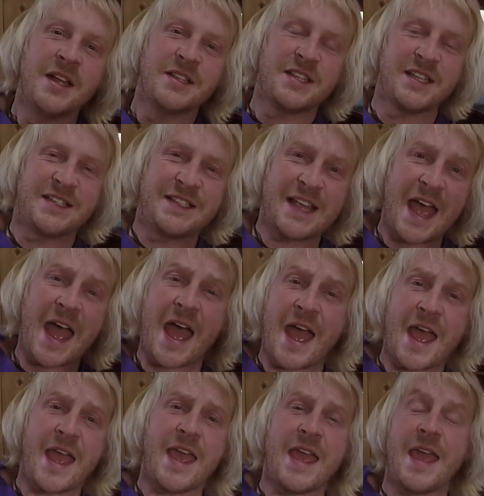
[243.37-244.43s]

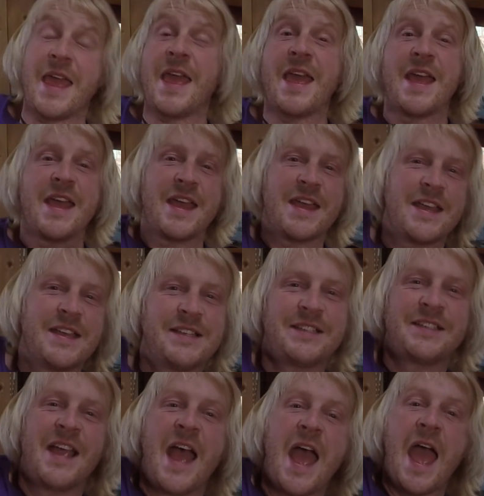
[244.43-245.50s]
Today
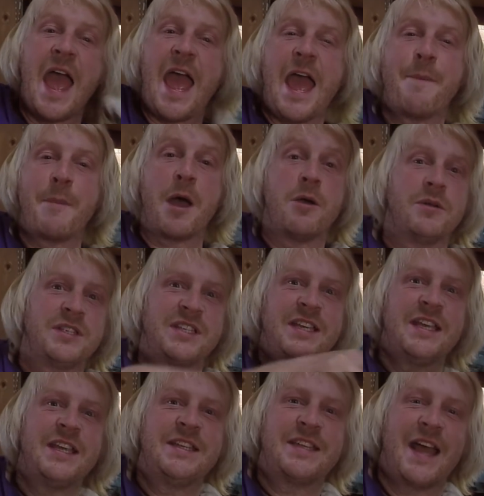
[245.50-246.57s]
is MOT
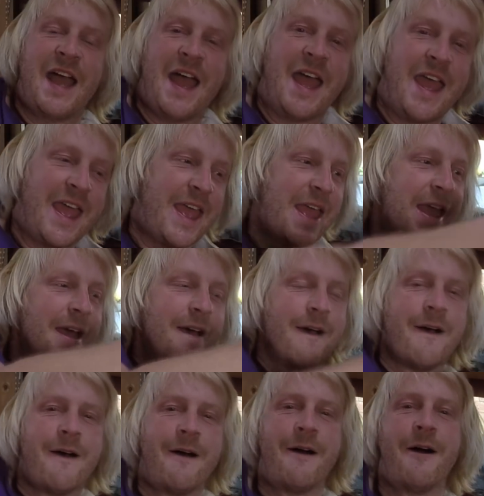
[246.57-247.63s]
day
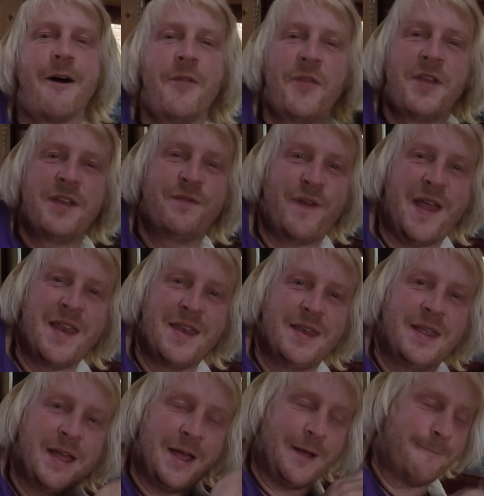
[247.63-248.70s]
on the
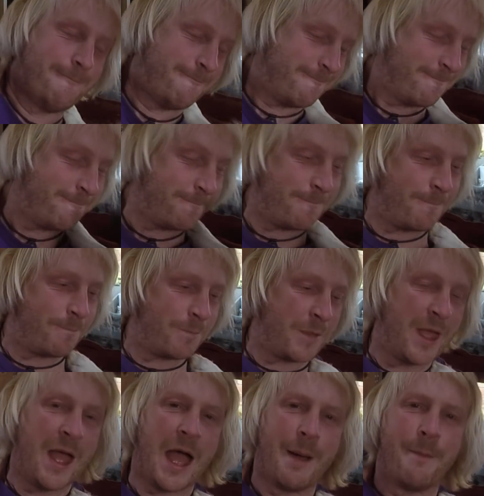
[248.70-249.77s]
Defender.
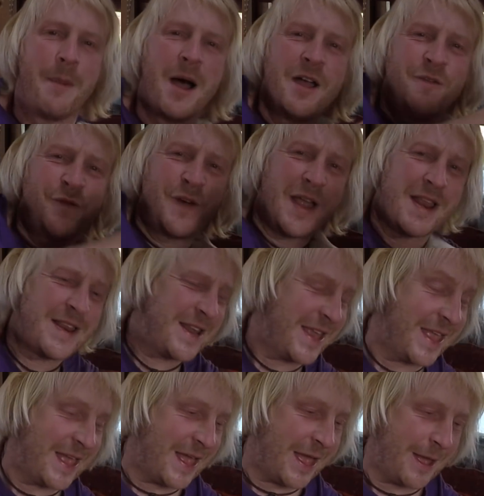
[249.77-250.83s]
And my friend
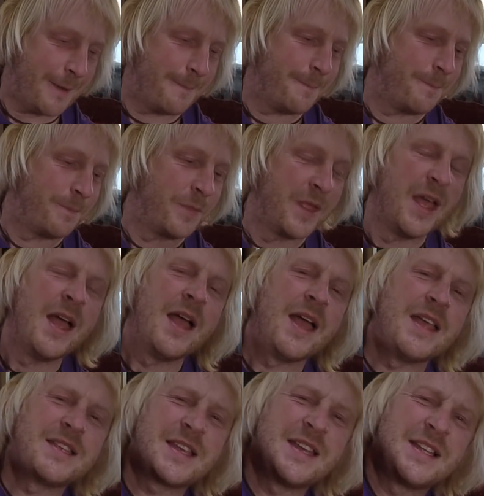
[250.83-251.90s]
here
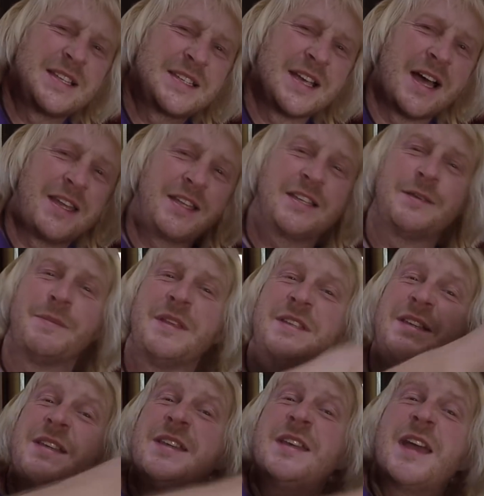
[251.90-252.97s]
is getting excited because it means
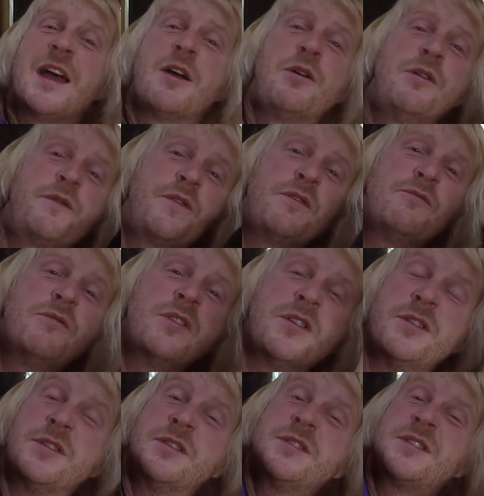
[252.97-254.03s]
he can go for
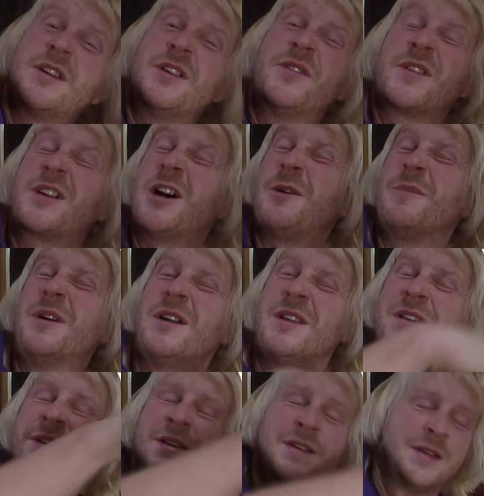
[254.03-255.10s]
runs on the
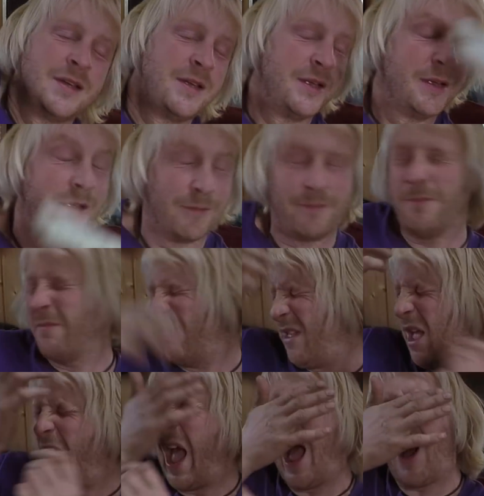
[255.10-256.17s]
common.
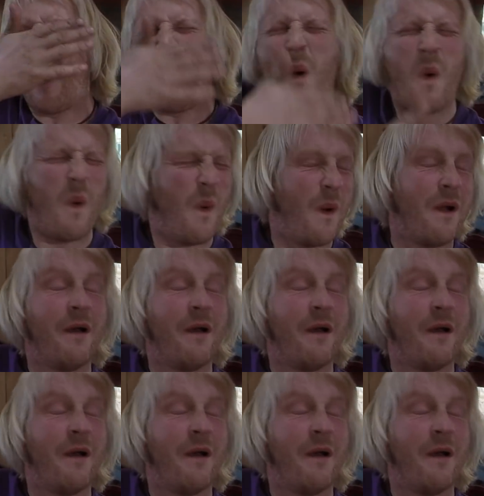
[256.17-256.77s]
Ow.